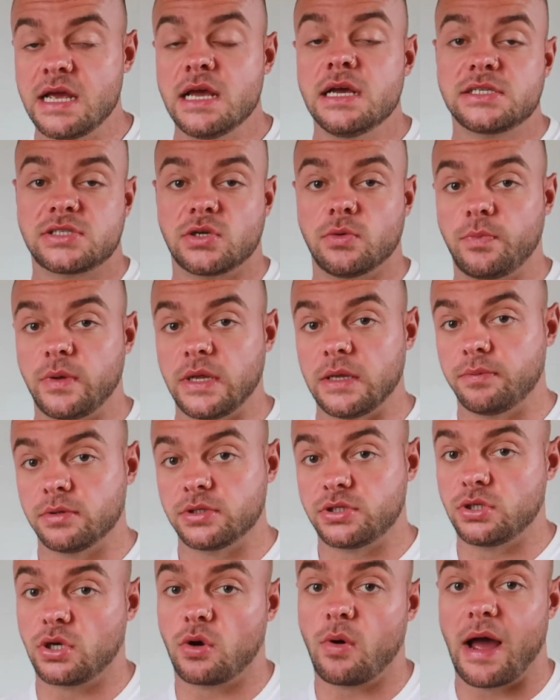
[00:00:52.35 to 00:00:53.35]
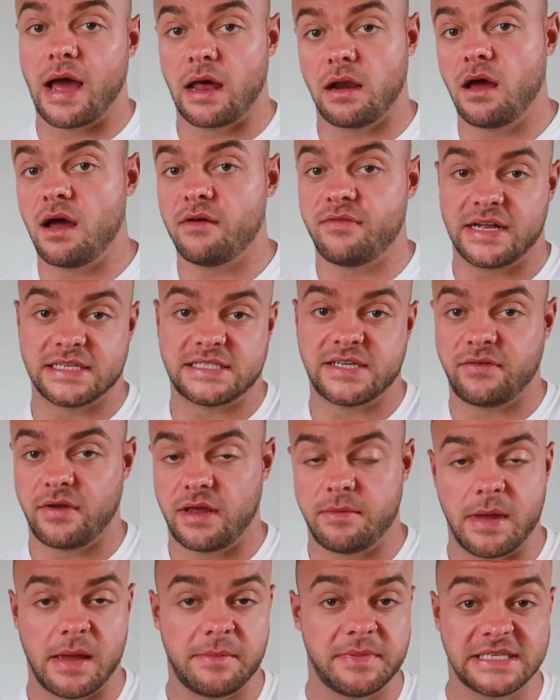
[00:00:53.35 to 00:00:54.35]
Some people do quite a lot of activity,
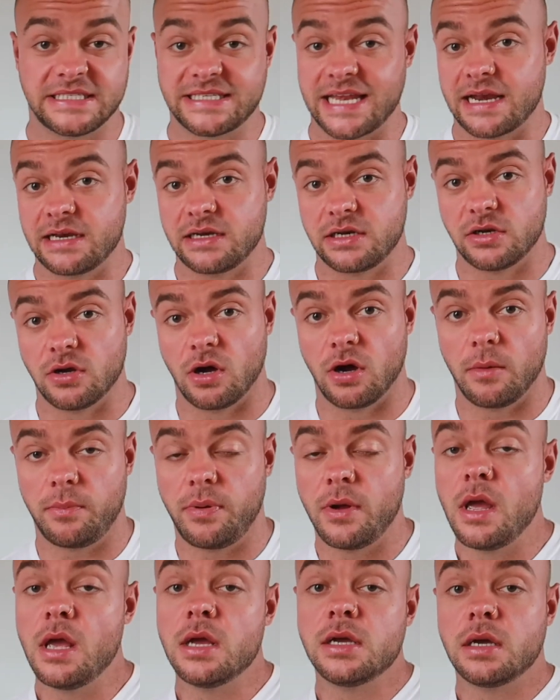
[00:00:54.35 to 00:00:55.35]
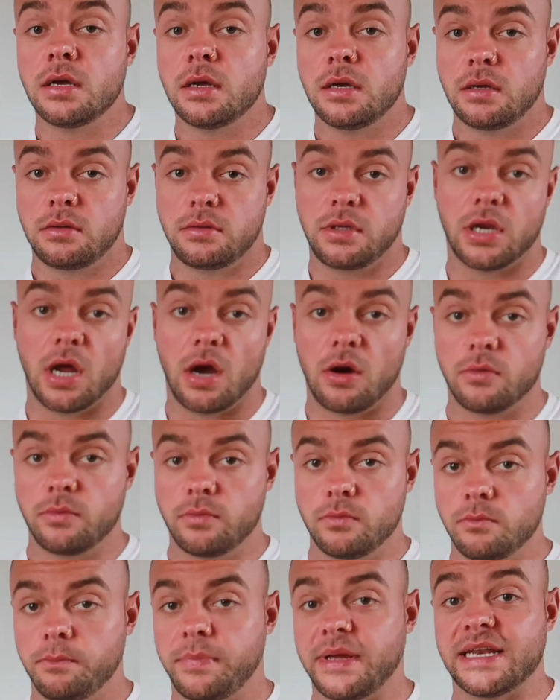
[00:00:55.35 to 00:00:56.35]
maybe standing up, you know,
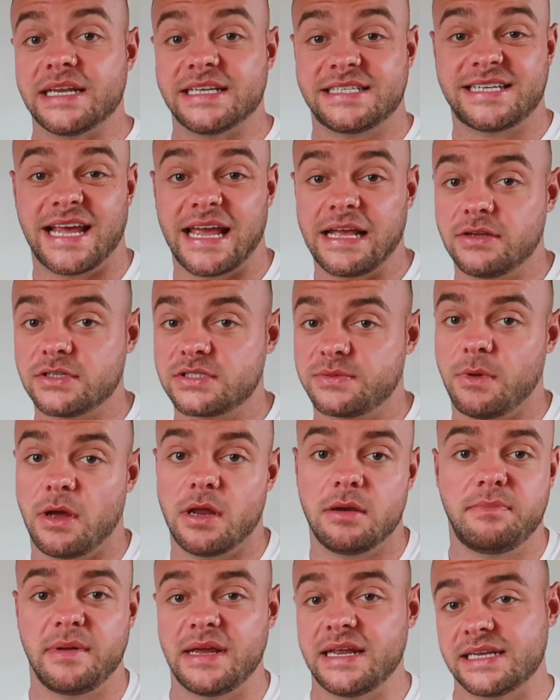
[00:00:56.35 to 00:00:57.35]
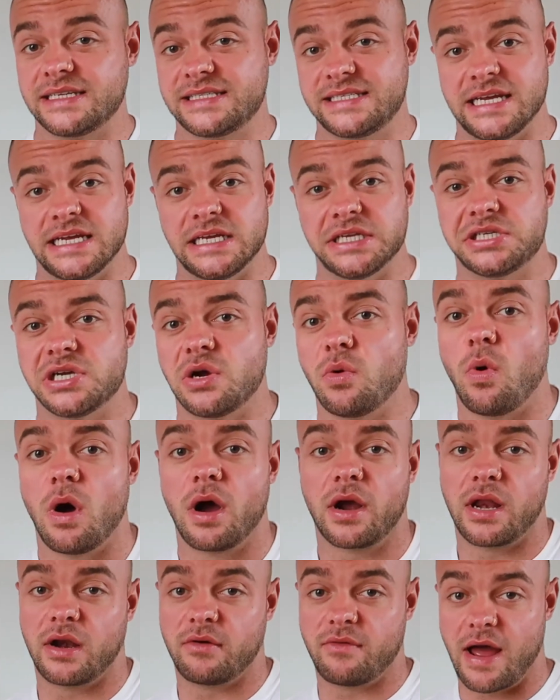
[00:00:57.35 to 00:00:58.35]
being a salesman, being a teacher,
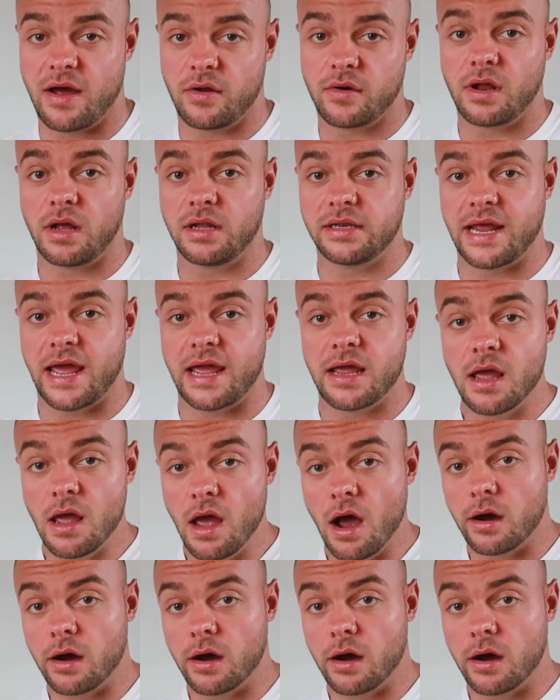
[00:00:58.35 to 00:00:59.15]
walking around all day.